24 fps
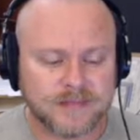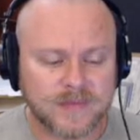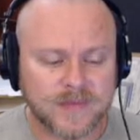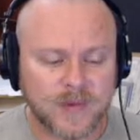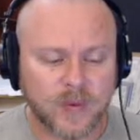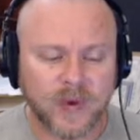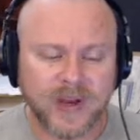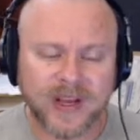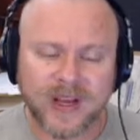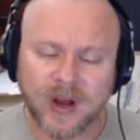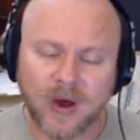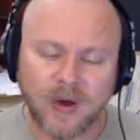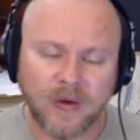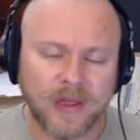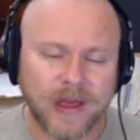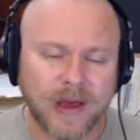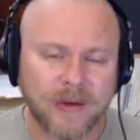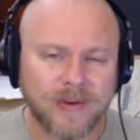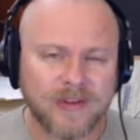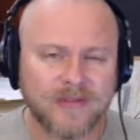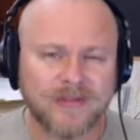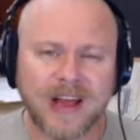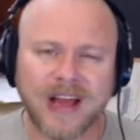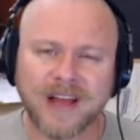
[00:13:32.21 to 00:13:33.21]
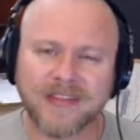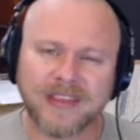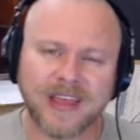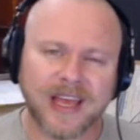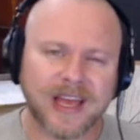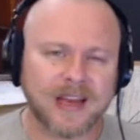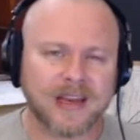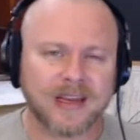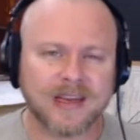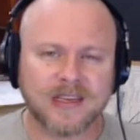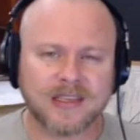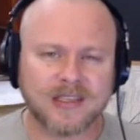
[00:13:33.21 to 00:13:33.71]
We know that. We've got
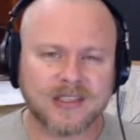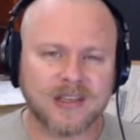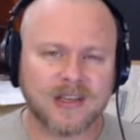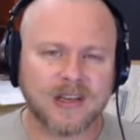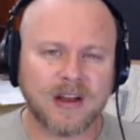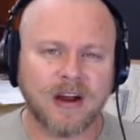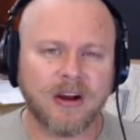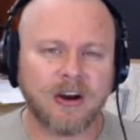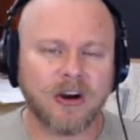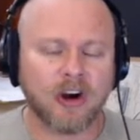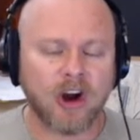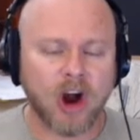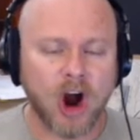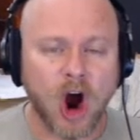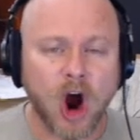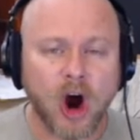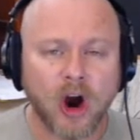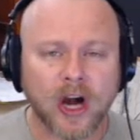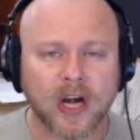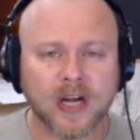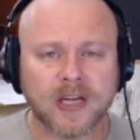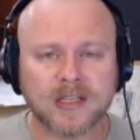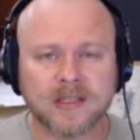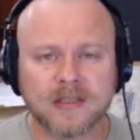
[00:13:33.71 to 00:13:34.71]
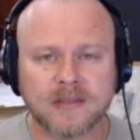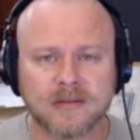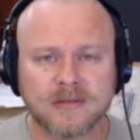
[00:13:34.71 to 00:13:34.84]
that in our heart.